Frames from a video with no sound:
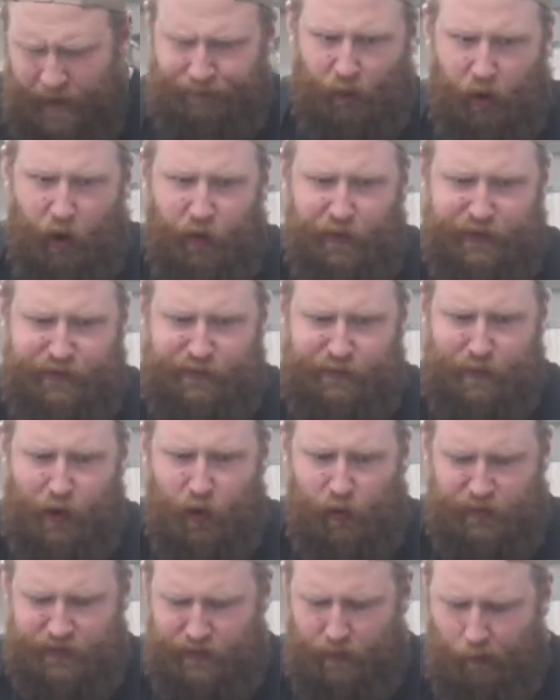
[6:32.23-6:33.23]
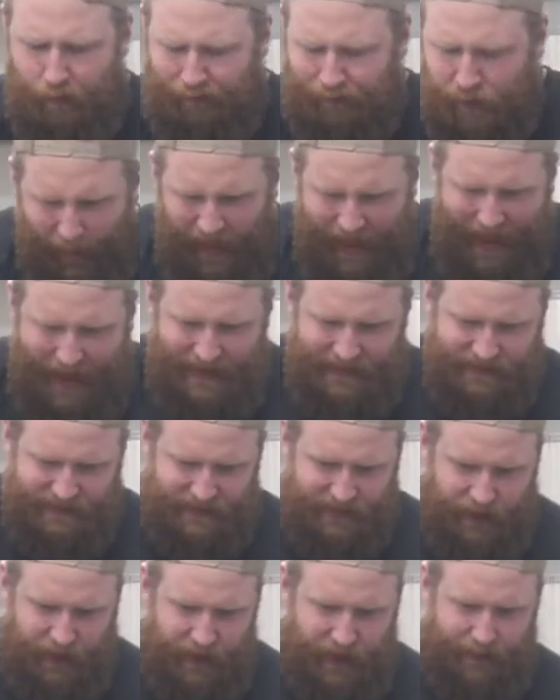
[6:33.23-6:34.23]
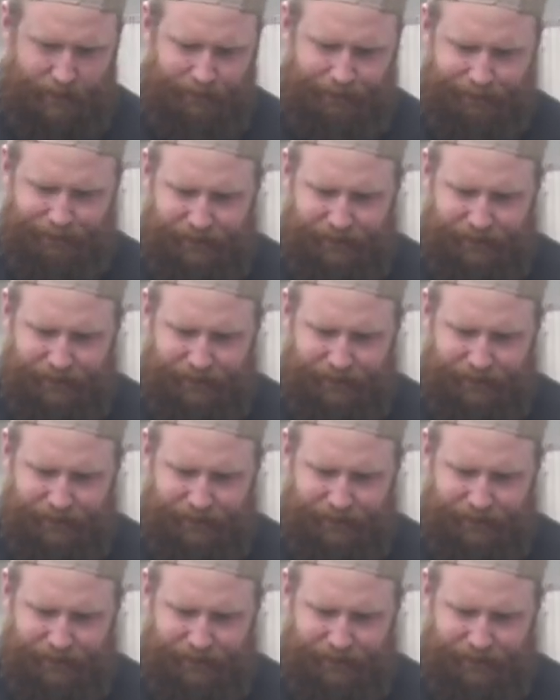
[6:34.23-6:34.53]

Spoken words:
Holy smokes, that is good.